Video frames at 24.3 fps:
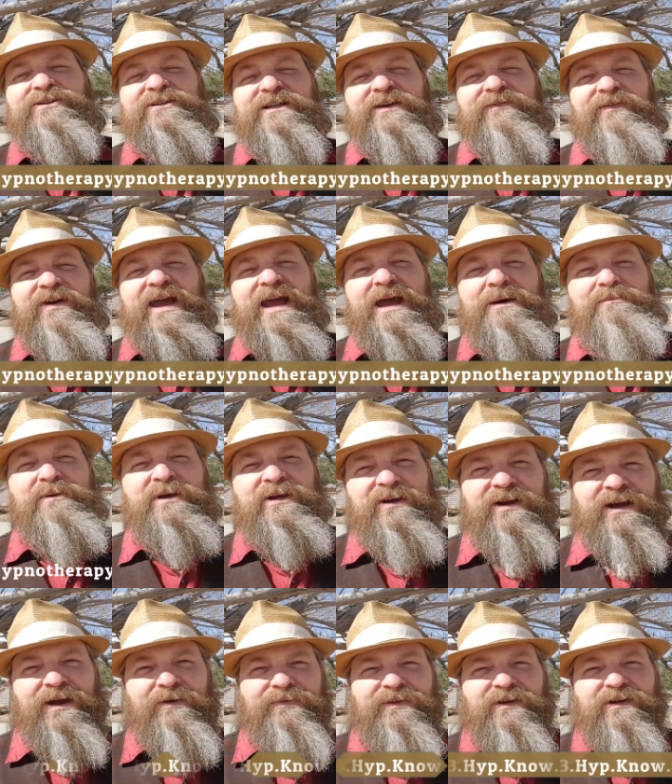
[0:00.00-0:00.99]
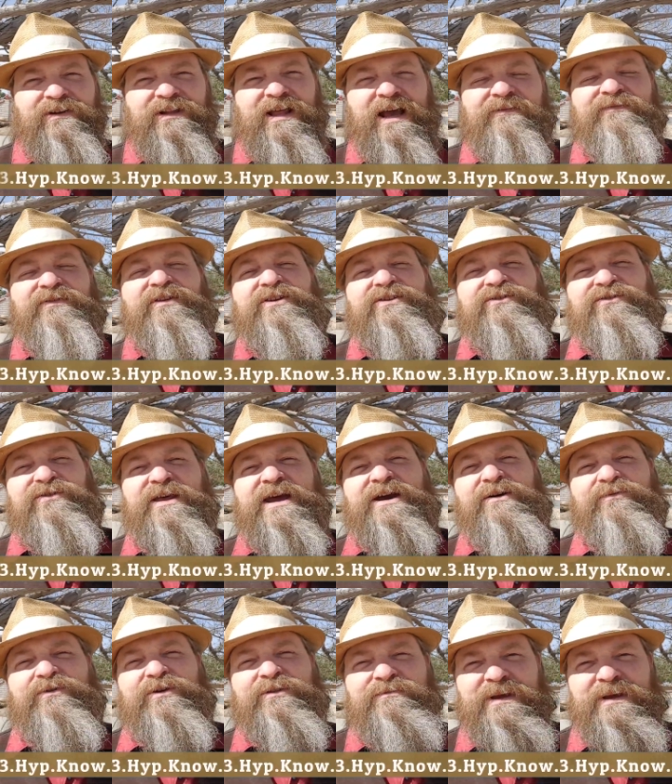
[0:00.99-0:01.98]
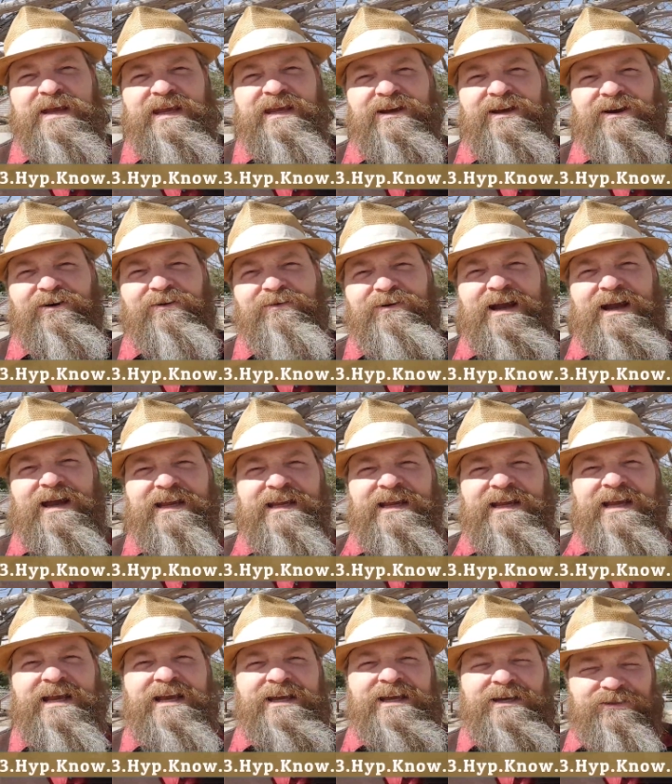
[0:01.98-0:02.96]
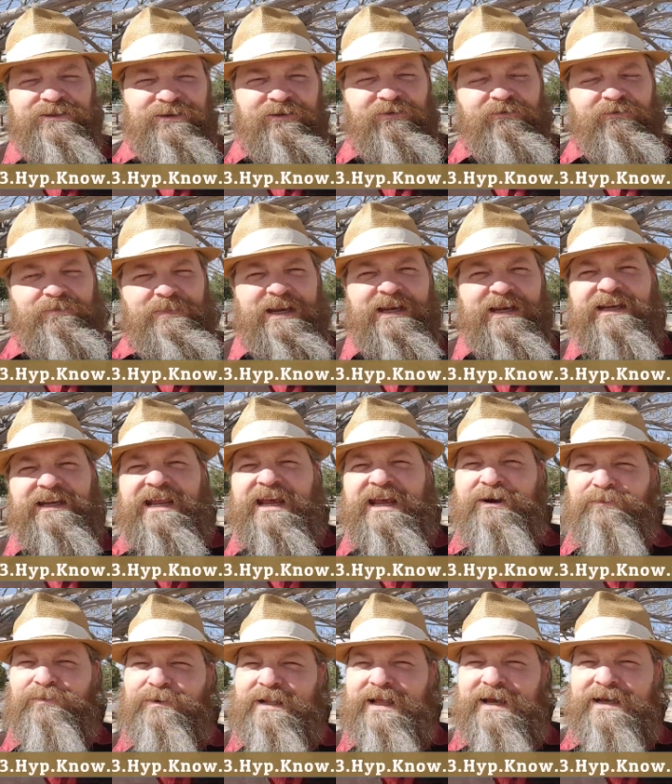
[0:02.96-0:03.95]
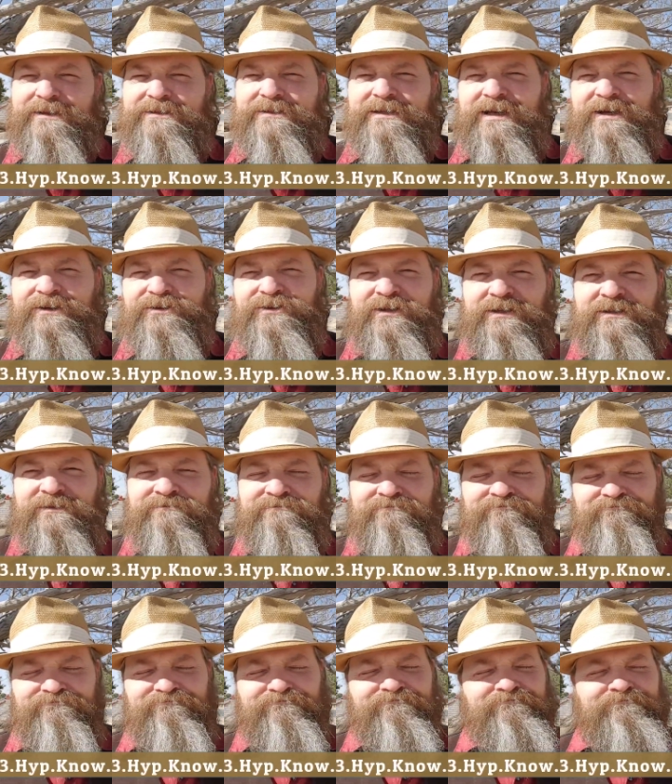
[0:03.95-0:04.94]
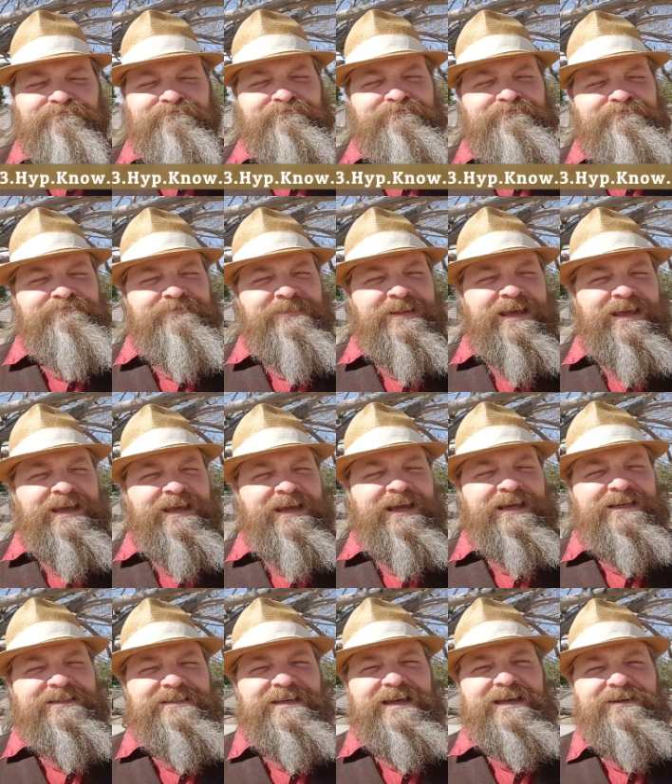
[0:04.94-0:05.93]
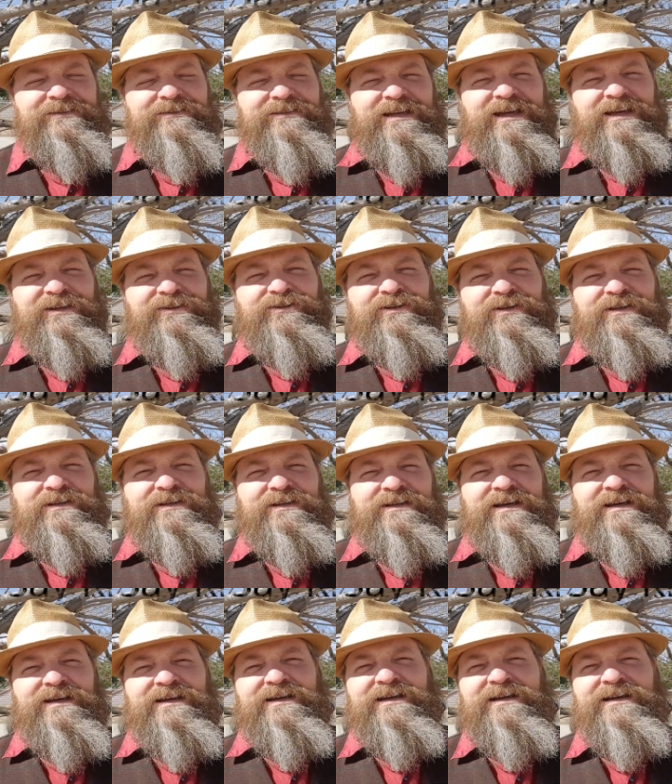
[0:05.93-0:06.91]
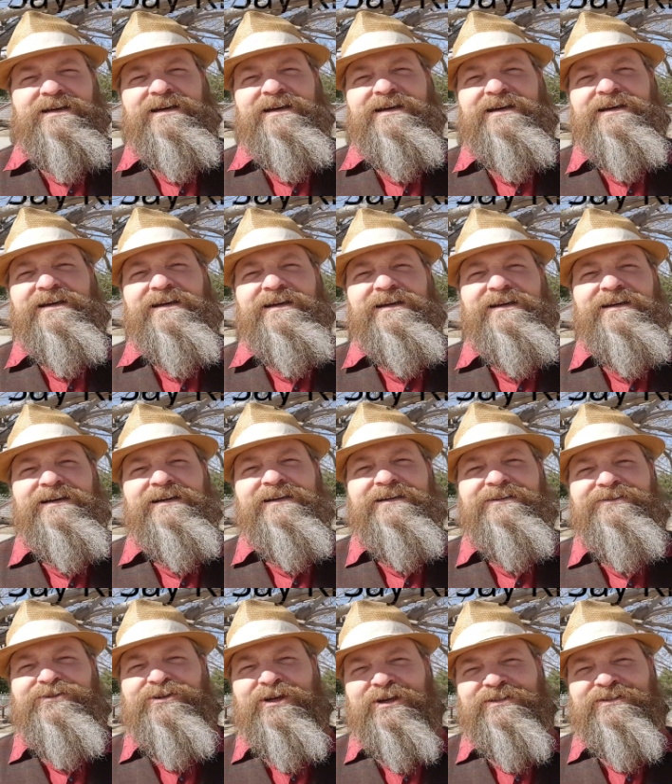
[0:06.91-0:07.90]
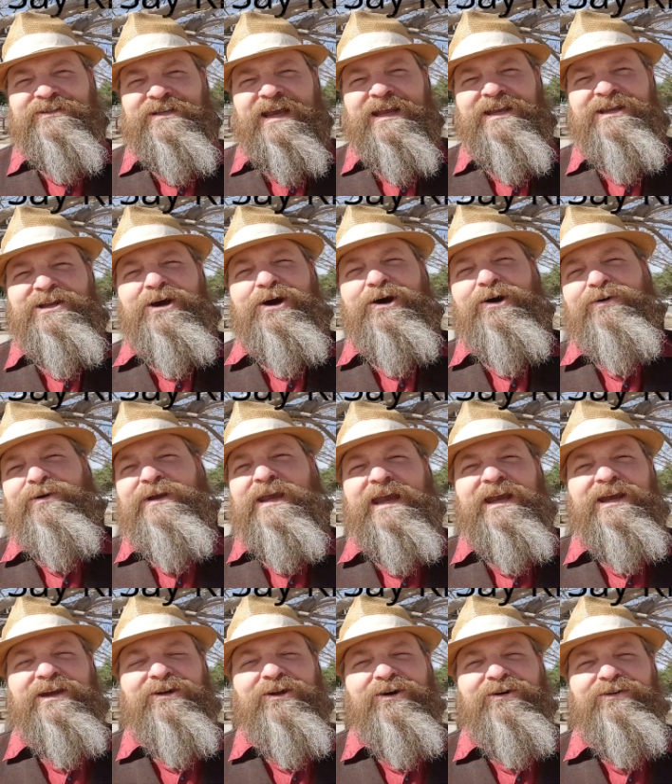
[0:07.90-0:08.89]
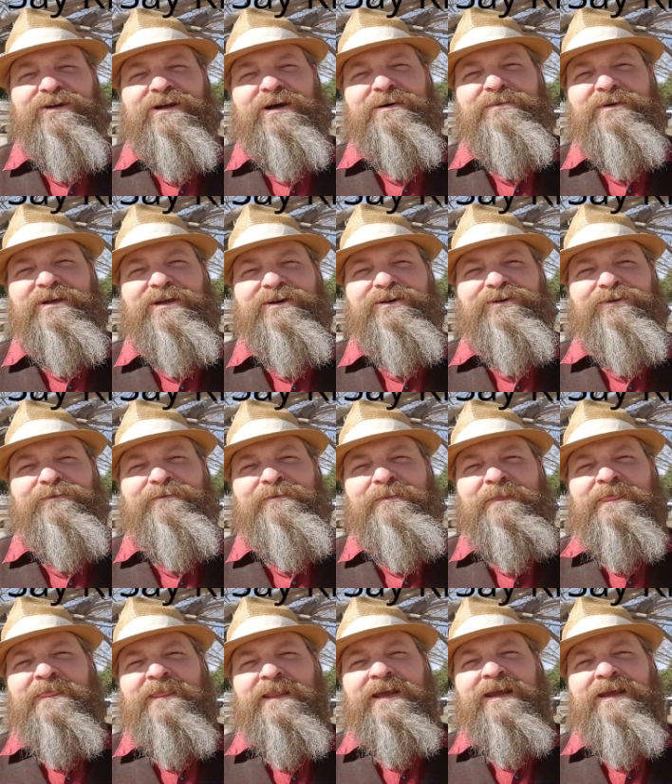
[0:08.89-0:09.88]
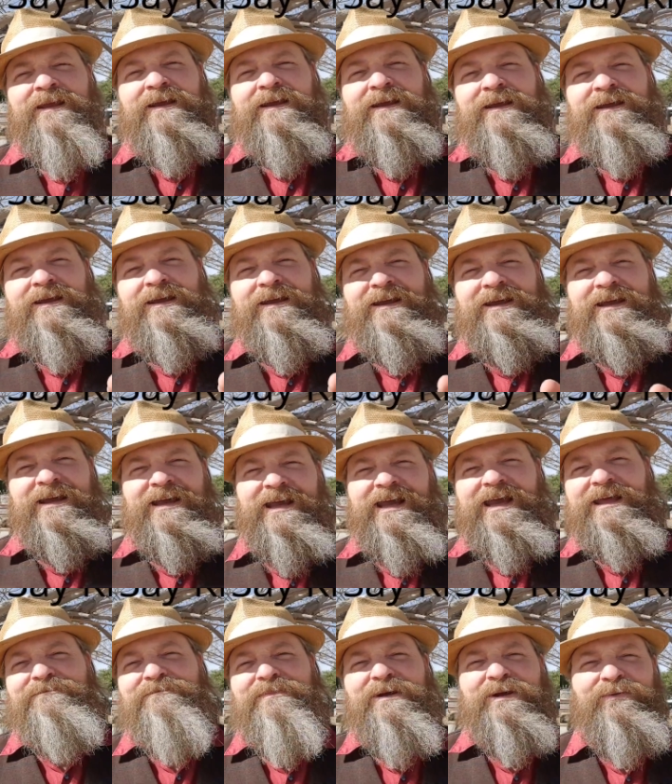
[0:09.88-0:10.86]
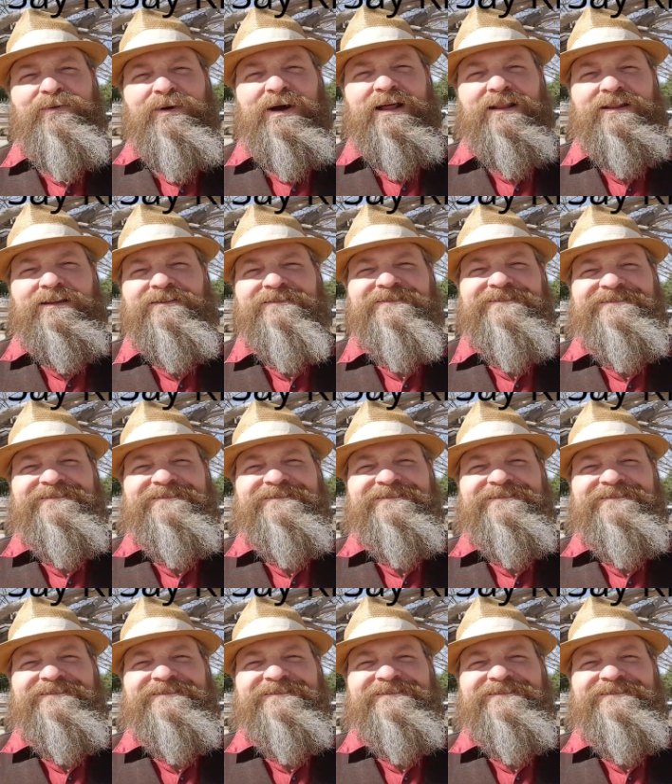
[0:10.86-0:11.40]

you to live a happier, healthier life and do that with me, all right? So everybody inhale relaxation, exhale tension, just say no, K-N-O-W, and be well.